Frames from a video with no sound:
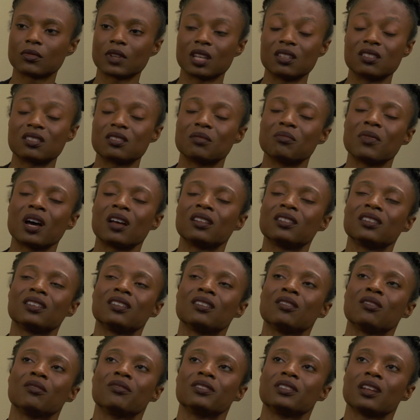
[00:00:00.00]
In
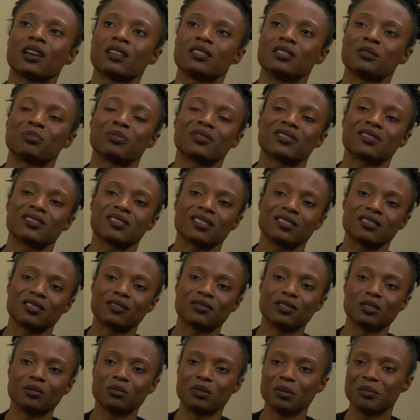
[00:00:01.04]
Somalia, over 90%
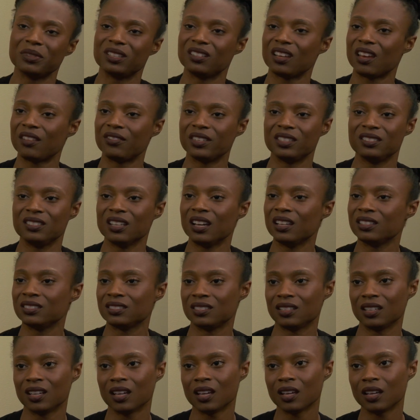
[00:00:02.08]
of the women have it
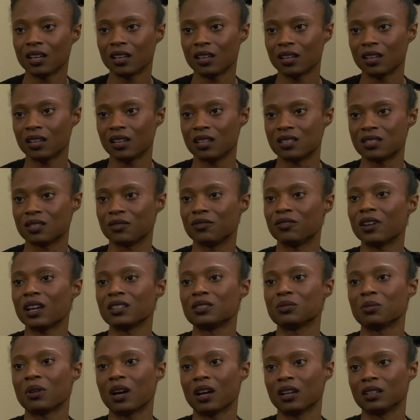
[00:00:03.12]
done. It's a
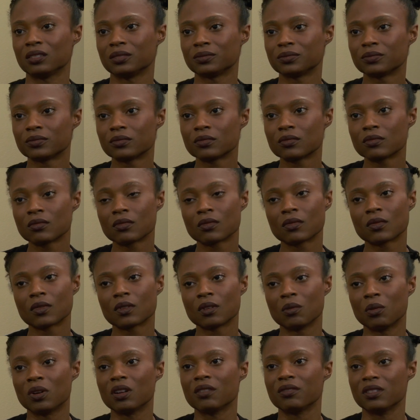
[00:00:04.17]
fatwa,
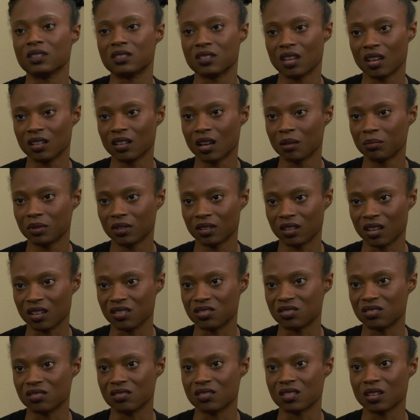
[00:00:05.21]
one of the 10
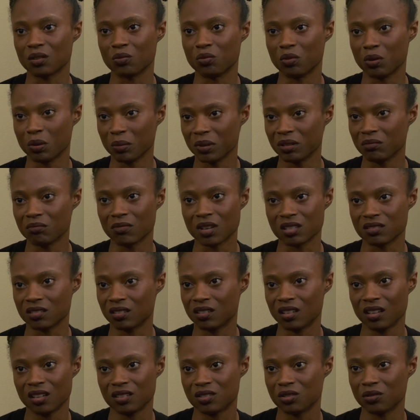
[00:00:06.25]
obligations a woman must
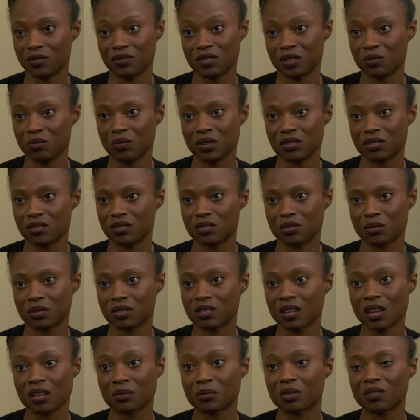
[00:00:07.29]
adhere to if she wishes to
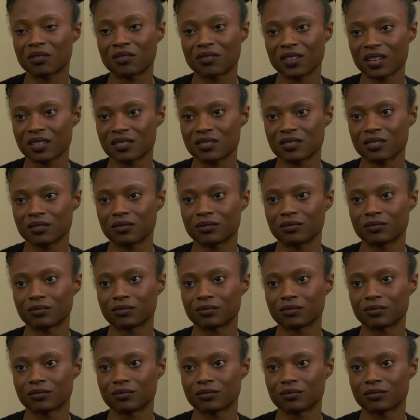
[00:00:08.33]
attain perfection.